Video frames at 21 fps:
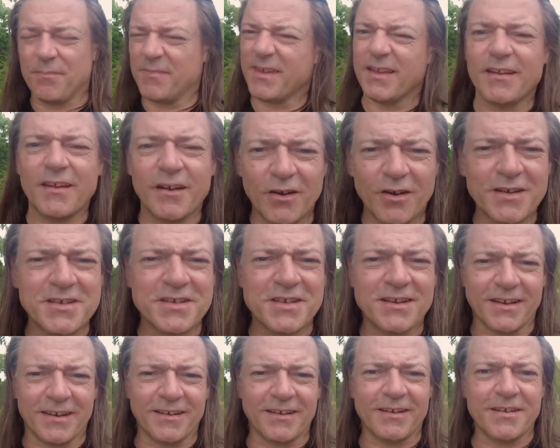in the
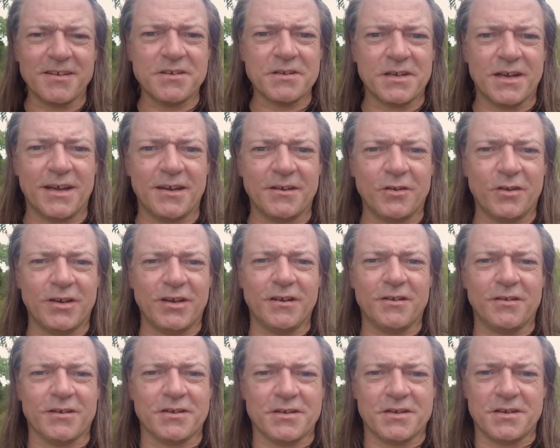1980s and
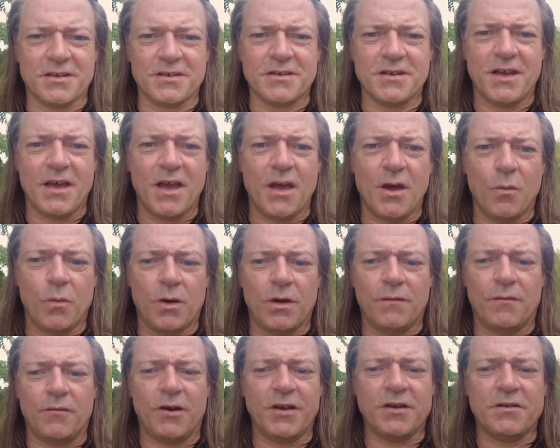1990s,
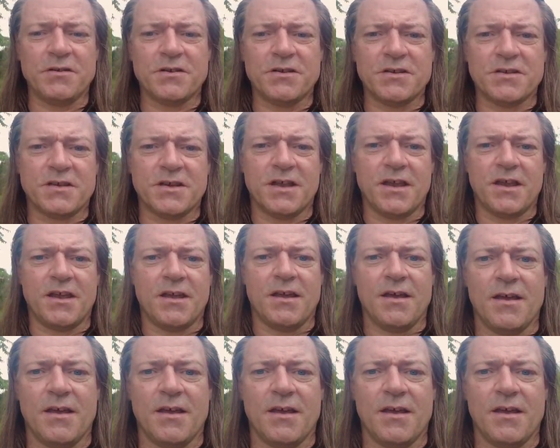whenever I used to see